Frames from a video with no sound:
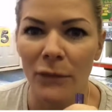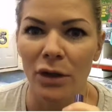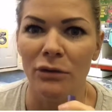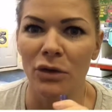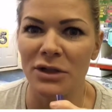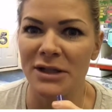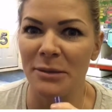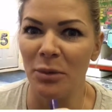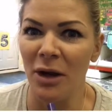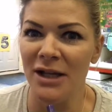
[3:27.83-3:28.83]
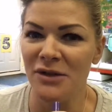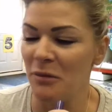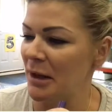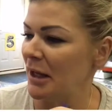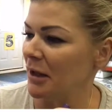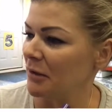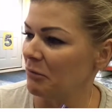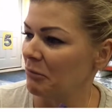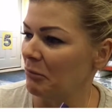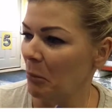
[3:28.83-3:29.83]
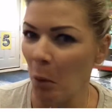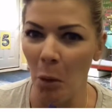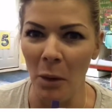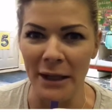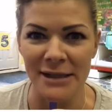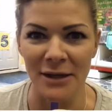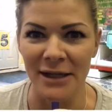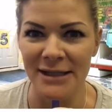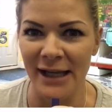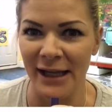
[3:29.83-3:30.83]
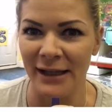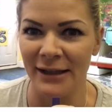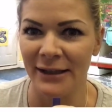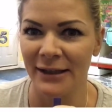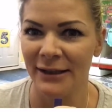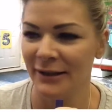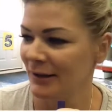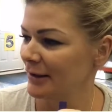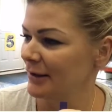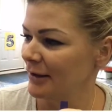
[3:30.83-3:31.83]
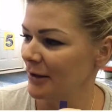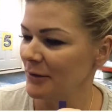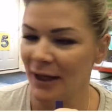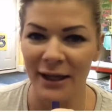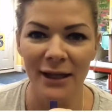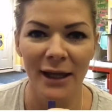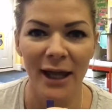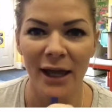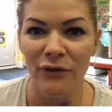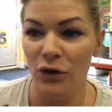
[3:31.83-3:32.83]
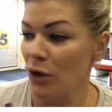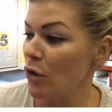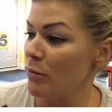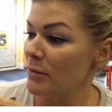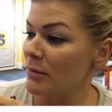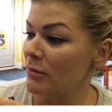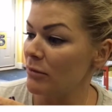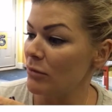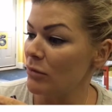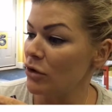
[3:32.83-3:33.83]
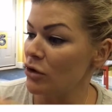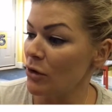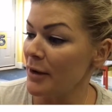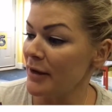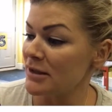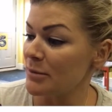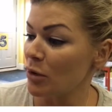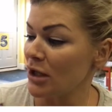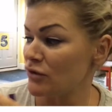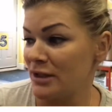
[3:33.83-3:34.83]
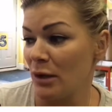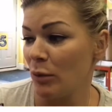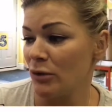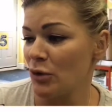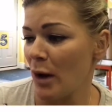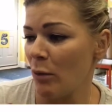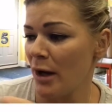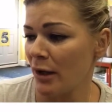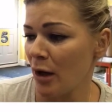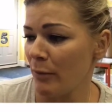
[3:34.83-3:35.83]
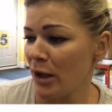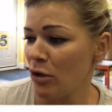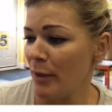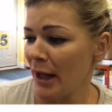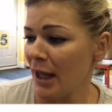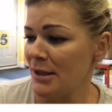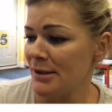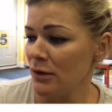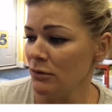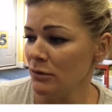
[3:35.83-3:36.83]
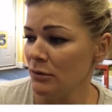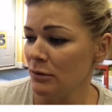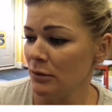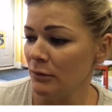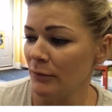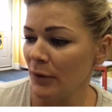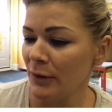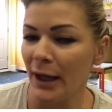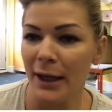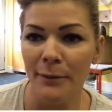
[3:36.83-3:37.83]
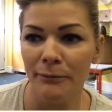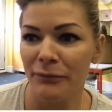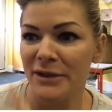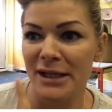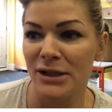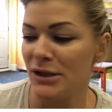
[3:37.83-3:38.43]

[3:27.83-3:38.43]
You've got a surprise for me. Oh, exciting. Okay, if you go and get the surprise ready and we'll do our work and I'll meet you back here soon. Okay, see you soon,